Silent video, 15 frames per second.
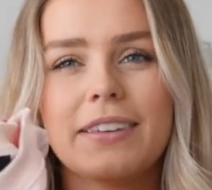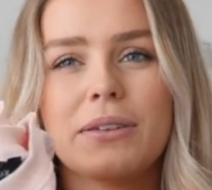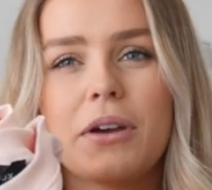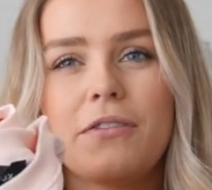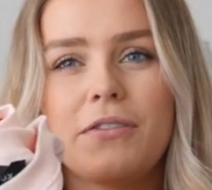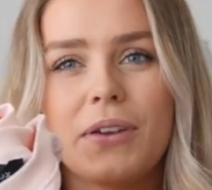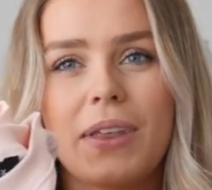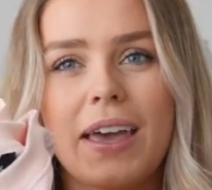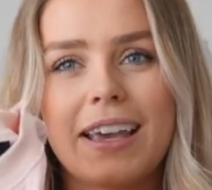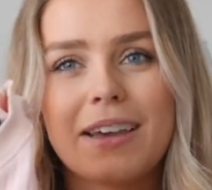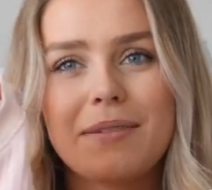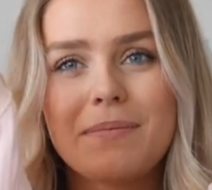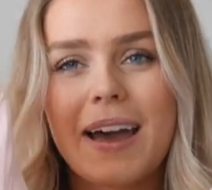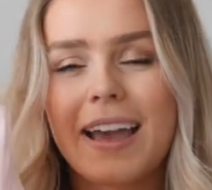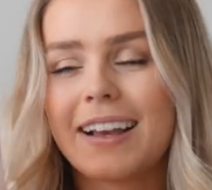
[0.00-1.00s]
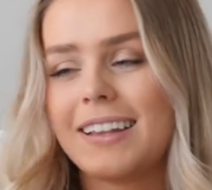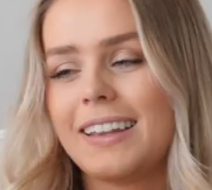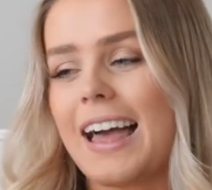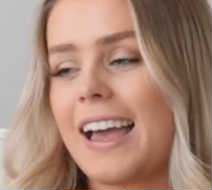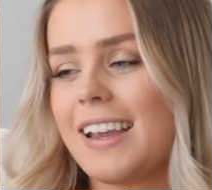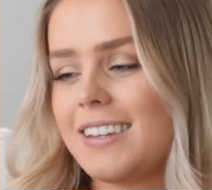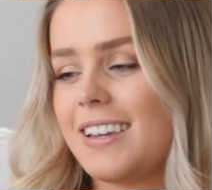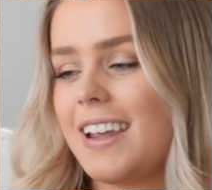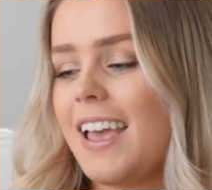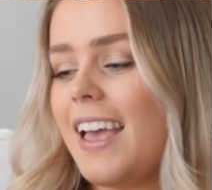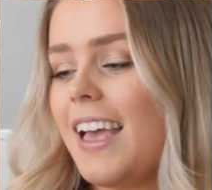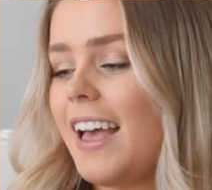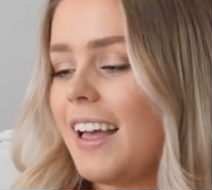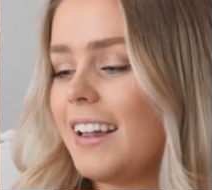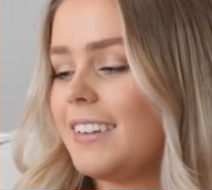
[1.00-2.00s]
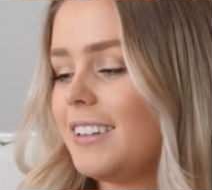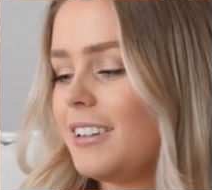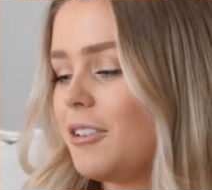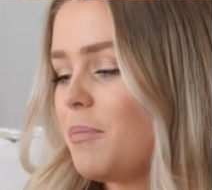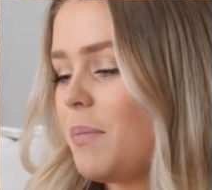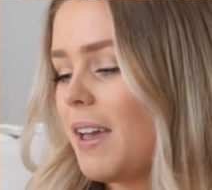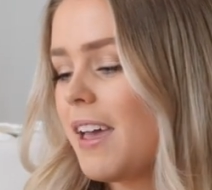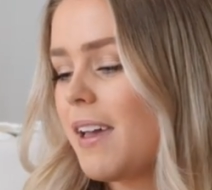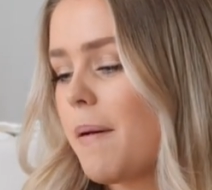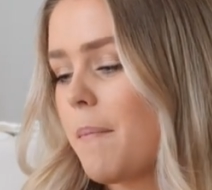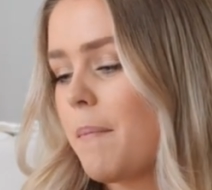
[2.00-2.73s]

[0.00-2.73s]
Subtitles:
so I feel like it might clash a little bit.